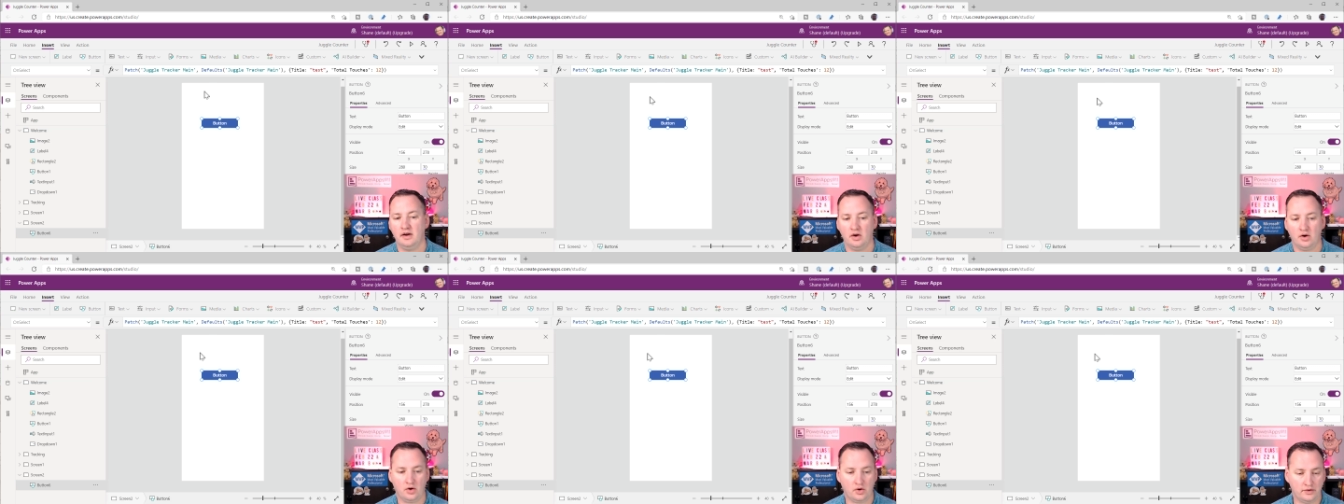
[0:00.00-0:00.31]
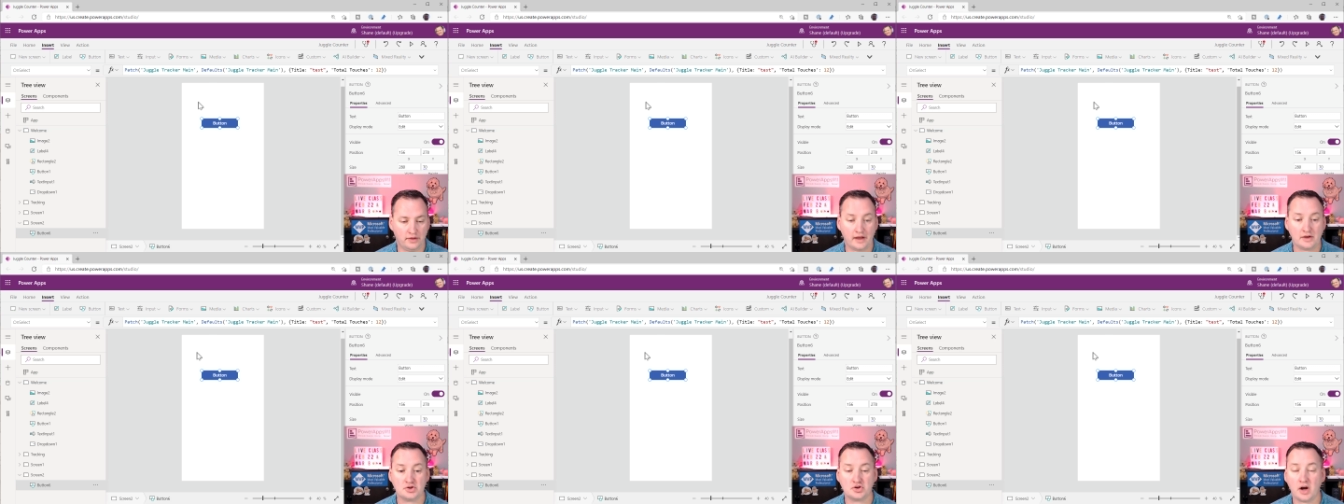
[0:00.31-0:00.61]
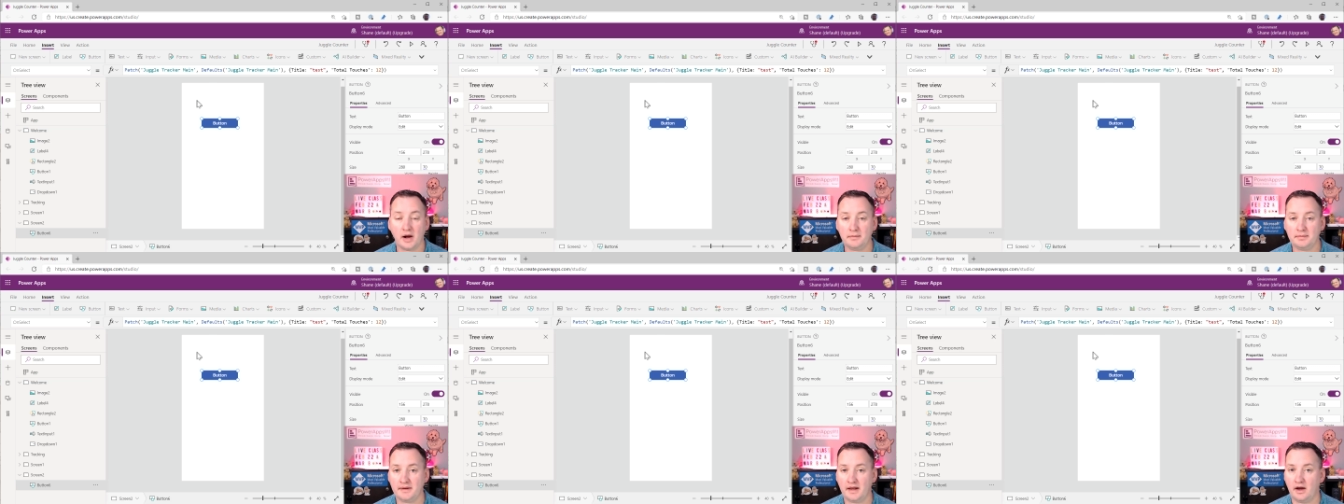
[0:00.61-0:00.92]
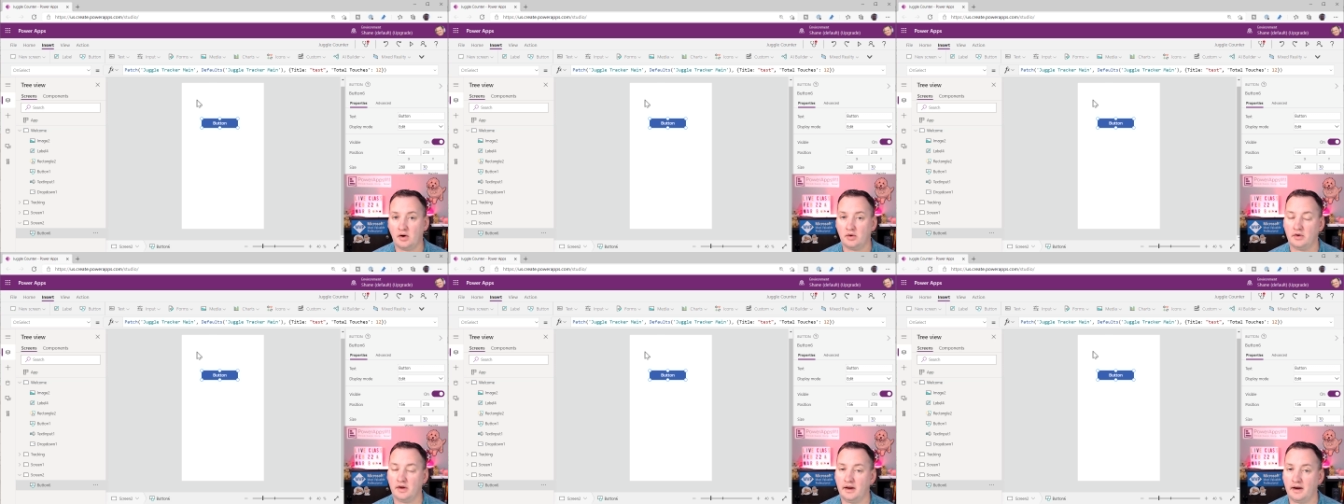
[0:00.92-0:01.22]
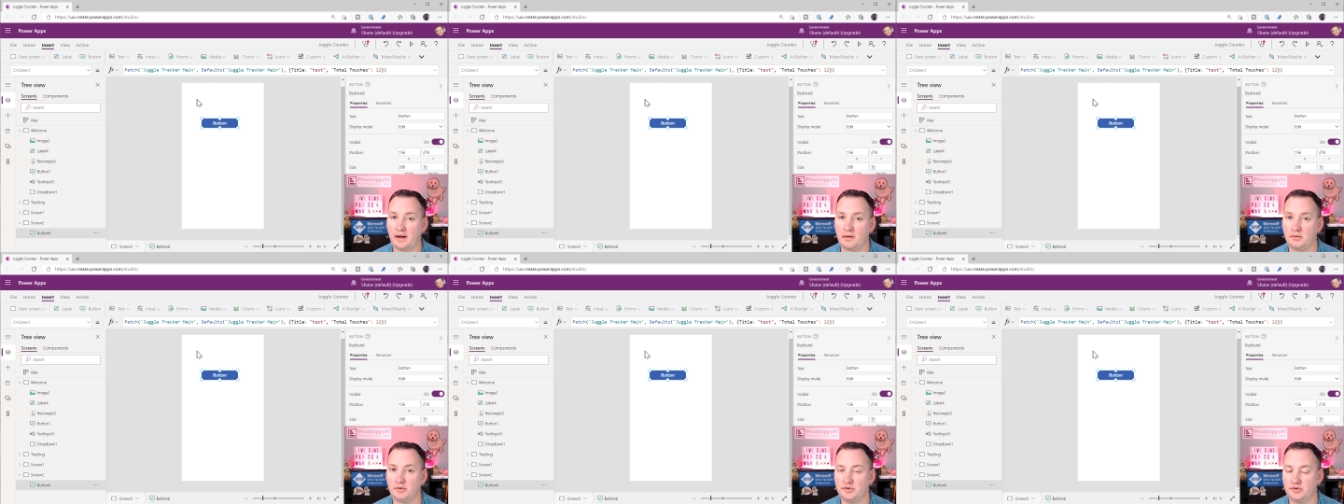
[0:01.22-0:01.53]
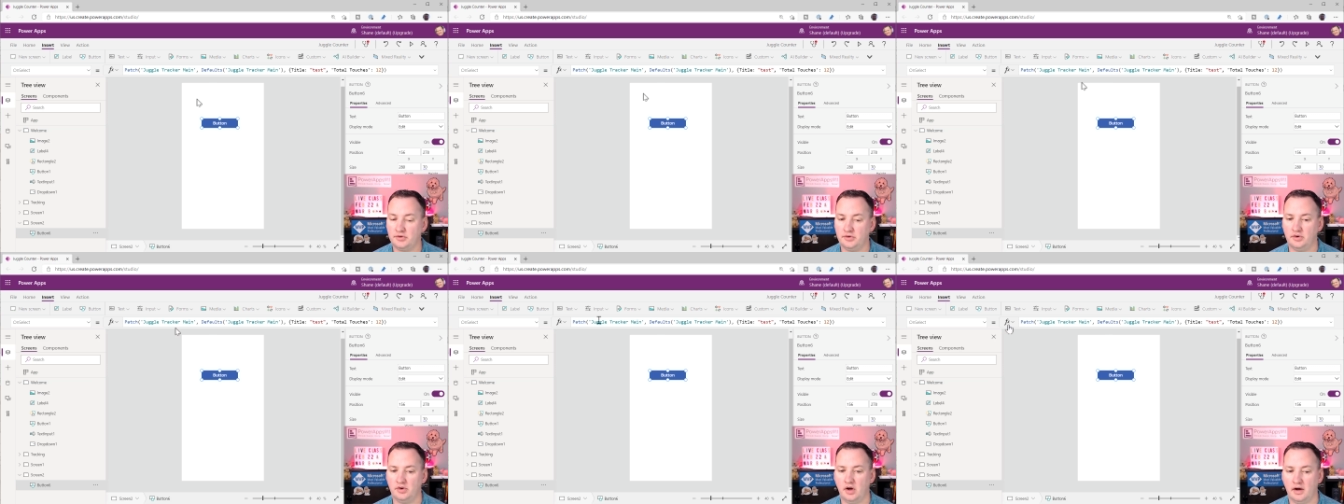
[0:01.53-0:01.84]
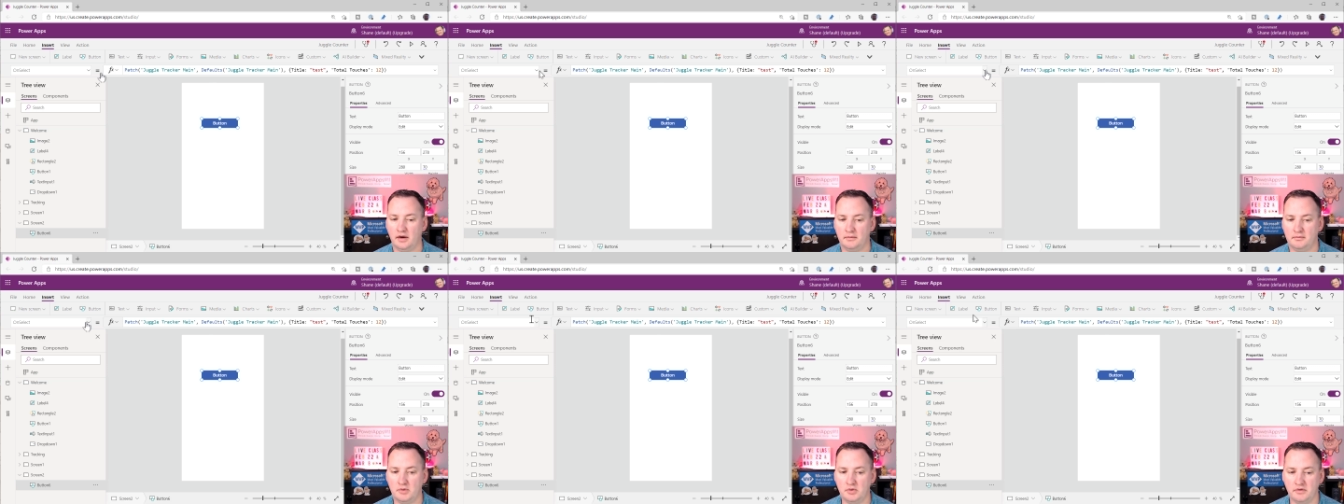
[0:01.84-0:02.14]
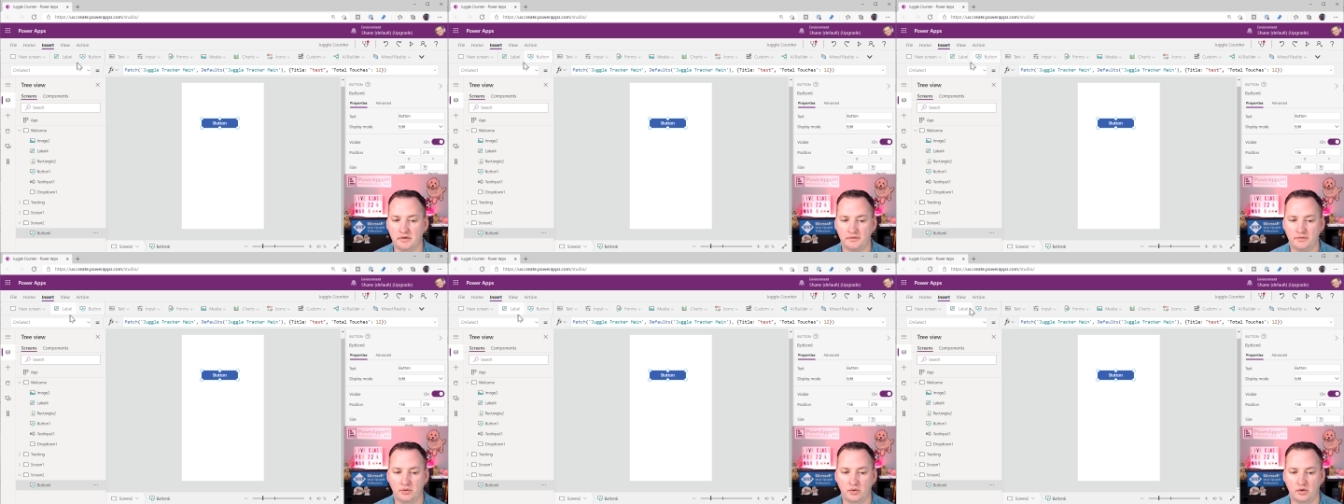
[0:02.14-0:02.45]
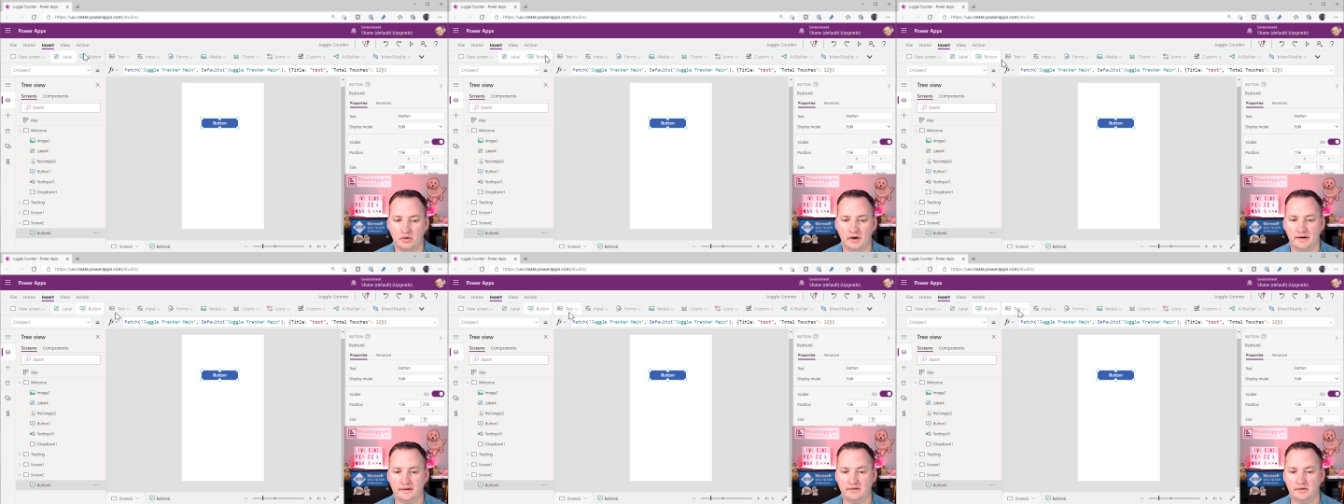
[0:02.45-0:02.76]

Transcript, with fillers: or that drop down and I was uh, moving forward, right?